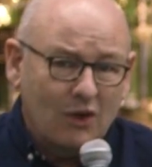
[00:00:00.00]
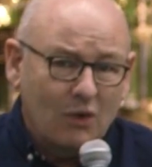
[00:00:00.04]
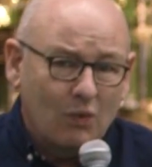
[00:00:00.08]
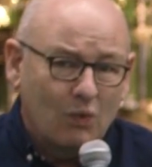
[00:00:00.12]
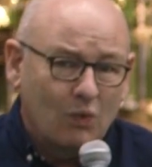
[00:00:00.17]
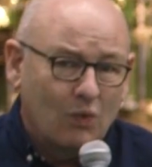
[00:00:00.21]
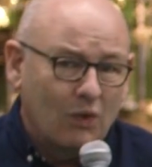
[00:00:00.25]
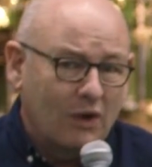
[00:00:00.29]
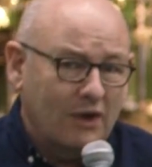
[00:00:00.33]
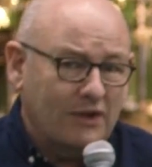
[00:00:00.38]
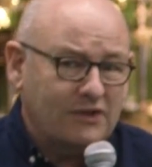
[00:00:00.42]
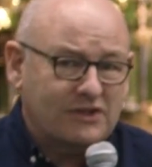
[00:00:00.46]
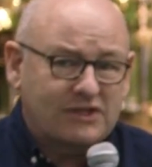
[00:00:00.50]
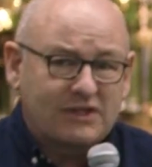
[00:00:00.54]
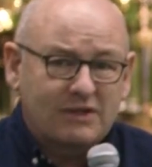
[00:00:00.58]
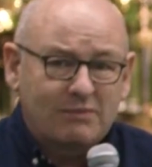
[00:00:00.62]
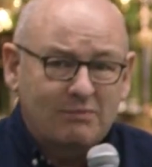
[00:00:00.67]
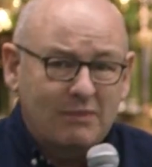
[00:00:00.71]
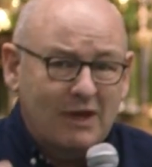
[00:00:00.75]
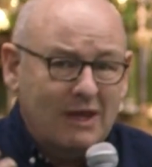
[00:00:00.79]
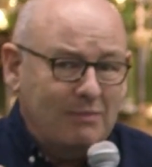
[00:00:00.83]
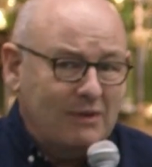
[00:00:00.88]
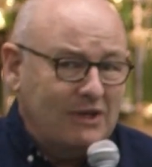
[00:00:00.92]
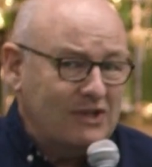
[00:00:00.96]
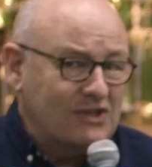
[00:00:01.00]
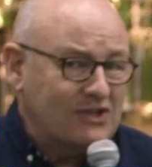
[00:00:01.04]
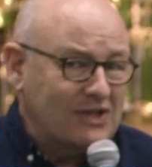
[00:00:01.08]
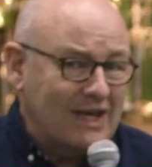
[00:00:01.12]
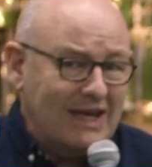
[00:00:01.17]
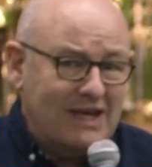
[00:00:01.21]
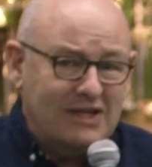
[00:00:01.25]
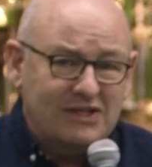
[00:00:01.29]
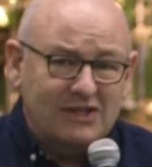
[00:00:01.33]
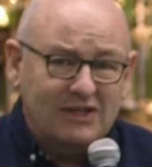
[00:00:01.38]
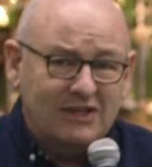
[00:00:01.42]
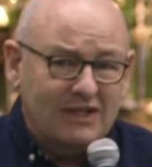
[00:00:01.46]
what maybe
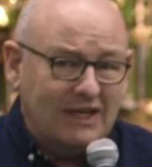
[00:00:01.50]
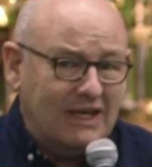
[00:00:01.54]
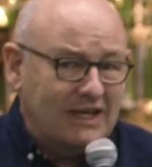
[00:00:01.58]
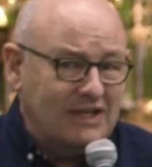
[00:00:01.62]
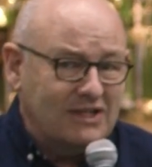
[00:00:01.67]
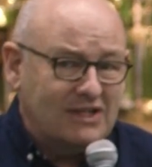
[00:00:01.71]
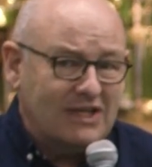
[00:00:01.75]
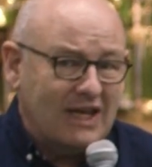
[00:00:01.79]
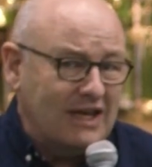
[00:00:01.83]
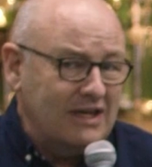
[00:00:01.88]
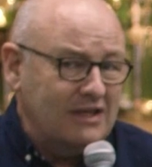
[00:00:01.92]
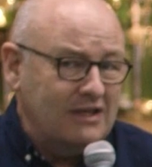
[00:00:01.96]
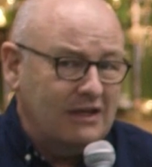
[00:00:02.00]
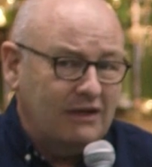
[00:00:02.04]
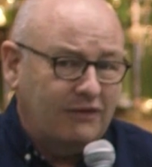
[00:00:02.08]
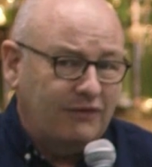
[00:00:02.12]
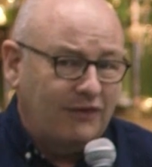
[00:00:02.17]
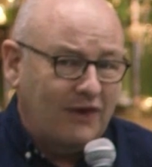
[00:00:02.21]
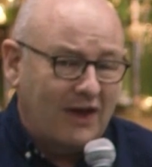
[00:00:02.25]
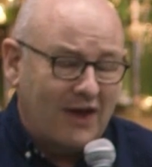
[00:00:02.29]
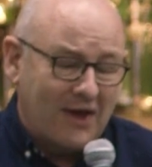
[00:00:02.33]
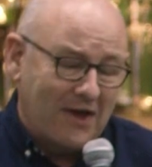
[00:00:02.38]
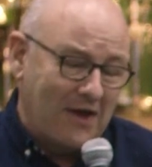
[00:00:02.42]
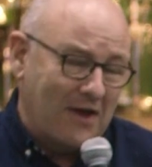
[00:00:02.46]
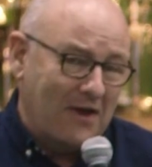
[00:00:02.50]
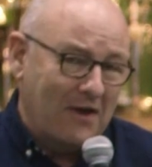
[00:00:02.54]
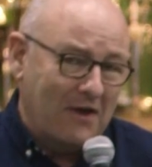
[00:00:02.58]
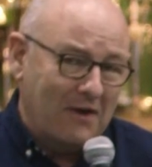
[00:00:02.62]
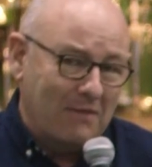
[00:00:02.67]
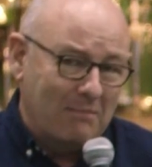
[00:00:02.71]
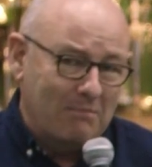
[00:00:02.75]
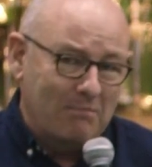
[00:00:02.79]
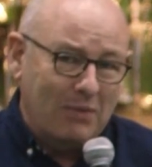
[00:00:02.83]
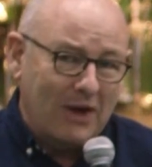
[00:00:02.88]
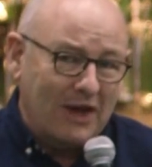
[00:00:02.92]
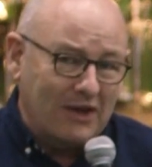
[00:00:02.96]
Satan intended for
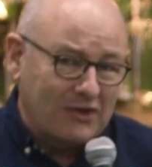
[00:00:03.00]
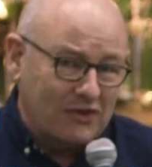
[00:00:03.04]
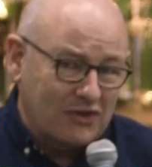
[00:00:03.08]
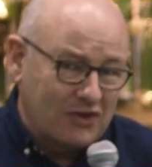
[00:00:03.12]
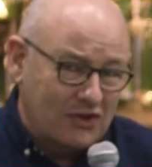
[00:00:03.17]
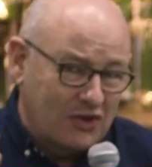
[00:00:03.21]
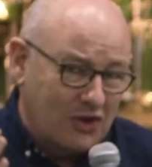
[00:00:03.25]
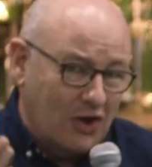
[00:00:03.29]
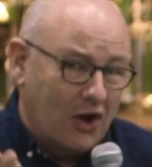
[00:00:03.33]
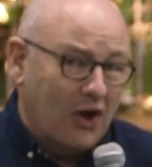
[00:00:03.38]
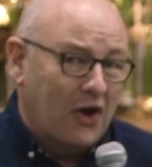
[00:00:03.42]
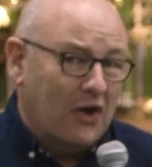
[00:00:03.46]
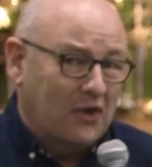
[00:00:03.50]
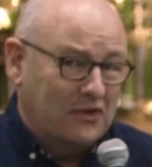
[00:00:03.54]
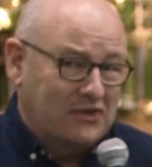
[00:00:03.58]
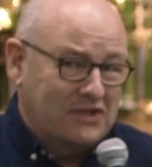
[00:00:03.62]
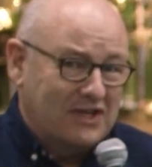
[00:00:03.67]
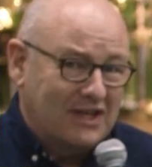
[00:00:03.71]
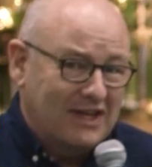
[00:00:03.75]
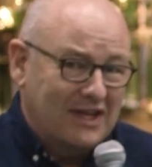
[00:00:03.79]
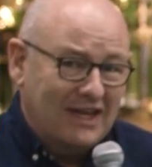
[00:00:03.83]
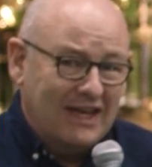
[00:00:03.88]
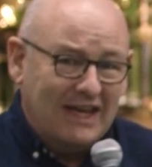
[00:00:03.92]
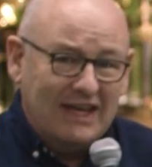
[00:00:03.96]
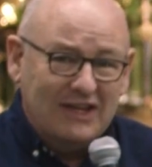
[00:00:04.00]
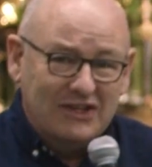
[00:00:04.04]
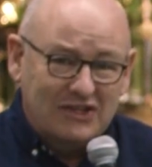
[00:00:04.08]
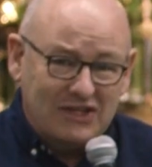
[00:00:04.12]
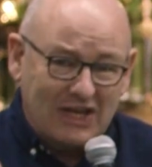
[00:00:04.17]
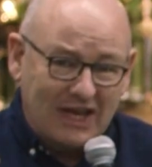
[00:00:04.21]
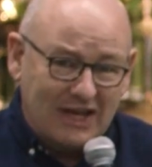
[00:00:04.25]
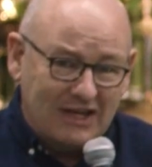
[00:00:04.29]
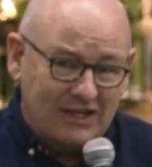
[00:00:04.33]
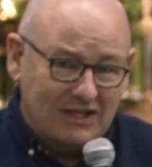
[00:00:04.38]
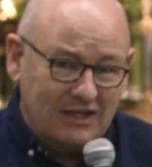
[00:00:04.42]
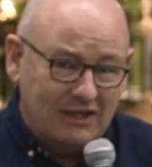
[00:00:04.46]
harm, but God
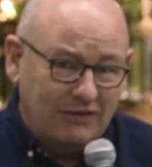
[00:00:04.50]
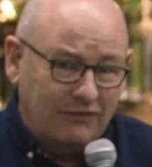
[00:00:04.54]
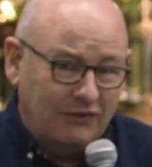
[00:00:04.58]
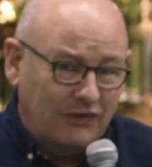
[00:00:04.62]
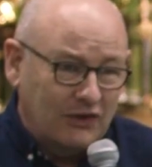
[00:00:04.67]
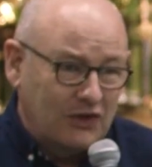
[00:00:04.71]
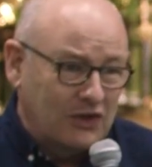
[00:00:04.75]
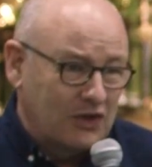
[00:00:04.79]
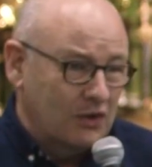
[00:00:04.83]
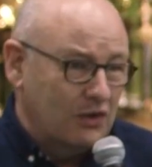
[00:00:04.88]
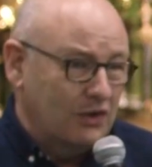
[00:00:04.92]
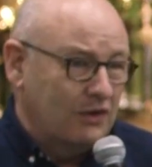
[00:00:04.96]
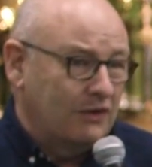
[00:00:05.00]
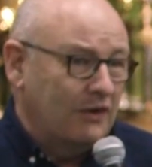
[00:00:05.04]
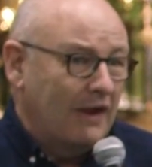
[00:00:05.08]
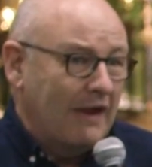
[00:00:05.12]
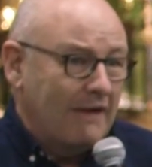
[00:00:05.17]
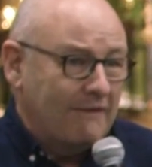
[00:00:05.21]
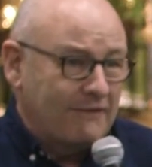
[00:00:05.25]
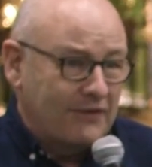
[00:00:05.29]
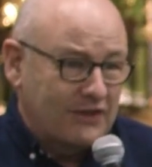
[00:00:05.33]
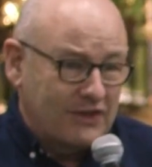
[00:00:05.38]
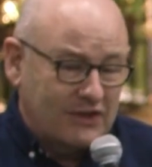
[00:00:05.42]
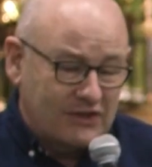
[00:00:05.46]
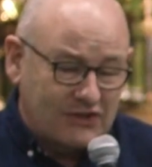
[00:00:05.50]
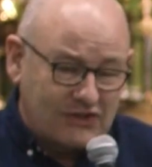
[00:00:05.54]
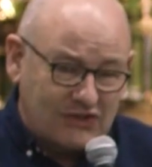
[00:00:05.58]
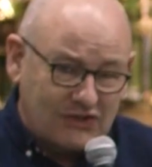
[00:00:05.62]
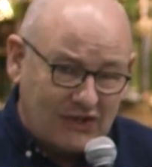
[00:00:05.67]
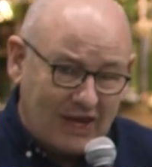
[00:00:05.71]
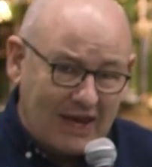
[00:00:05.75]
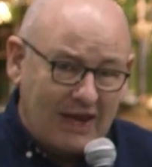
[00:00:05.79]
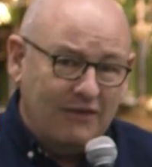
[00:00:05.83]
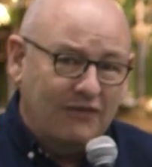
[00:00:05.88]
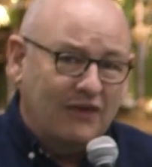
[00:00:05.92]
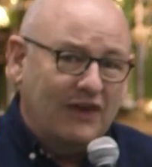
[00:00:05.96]
intended for good, for the
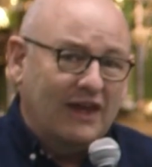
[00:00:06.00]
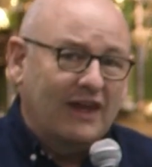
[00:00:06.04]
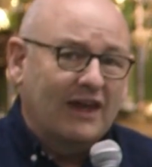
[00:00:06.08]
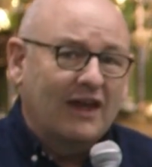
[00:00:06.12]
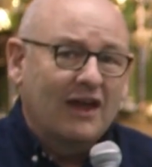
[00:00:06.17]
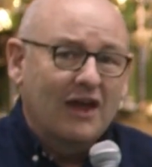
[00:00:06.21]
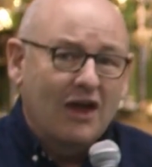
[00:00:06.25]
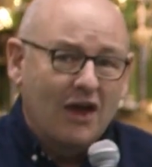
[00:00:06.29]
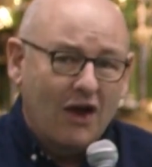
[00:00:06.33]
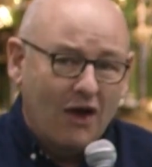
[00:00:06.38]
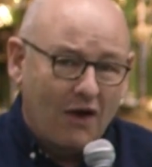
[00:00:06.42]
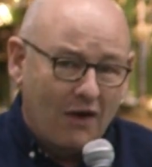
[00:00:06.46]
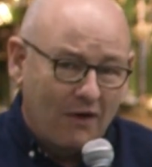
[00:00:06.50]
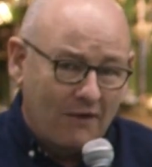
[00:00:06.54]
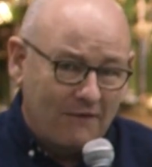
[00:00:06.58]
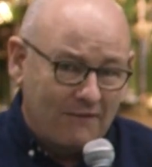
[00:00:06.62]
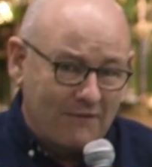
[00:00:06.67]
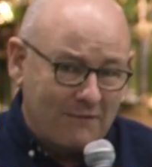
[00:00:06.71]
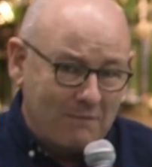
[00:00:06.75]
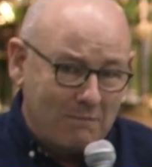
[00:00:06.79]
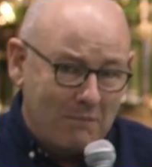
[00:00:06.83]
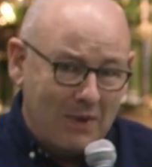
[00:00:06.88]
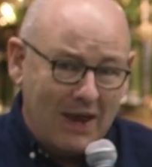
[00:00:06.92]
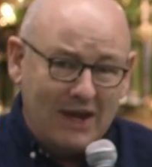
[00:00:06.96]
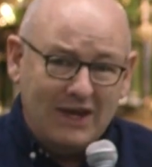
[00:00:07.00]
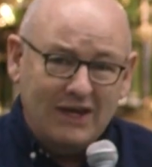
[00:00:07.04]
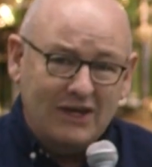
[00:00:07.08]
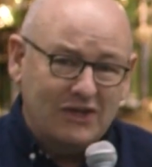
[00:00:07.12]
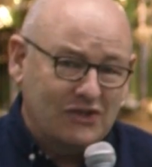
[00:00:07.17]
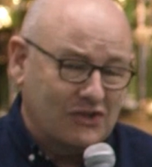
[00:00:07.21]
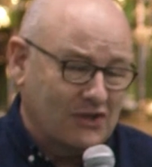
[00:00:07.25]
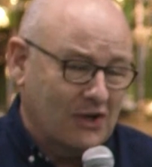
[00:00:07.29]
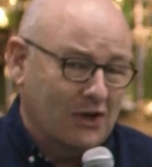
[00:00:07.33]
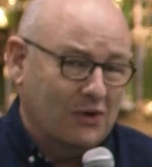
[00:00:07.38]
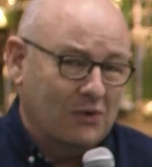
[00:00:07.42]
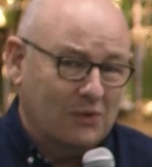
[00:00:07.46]
saving of many
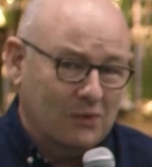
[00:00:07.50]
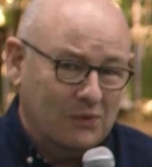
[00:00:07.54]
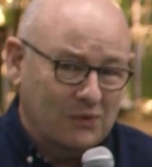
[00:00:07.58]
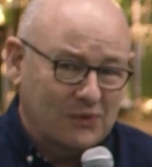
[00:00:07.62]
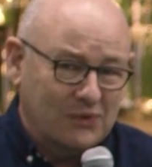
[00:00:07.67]
souls.